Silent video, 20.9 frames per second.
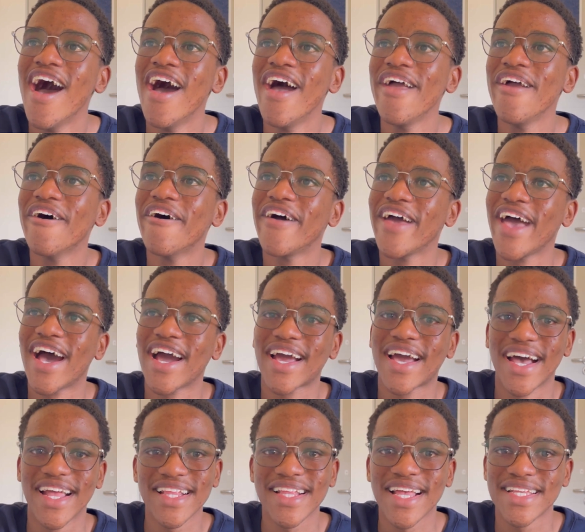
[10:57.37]
Yo, young
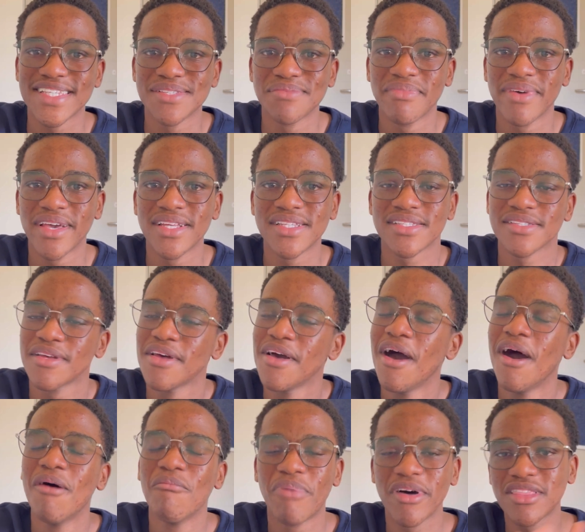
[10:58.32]
kahlazi maths.
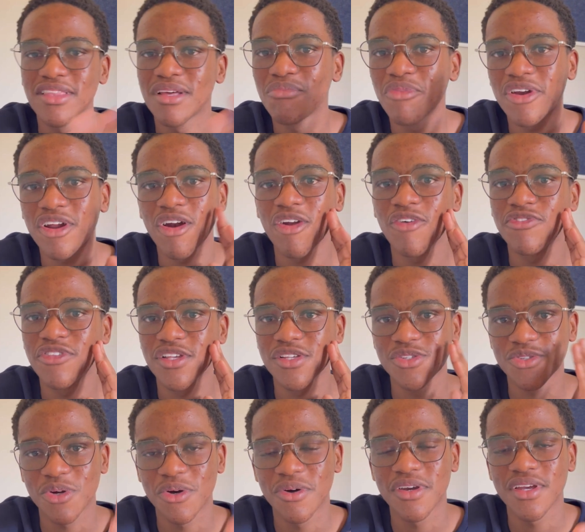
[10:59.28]
But then moral of the
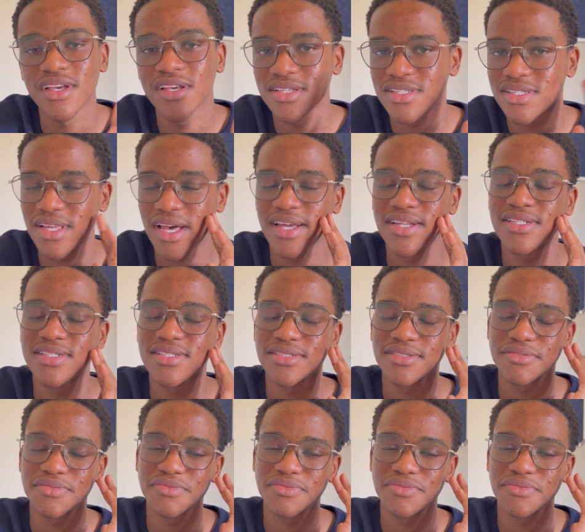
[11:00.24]
story is that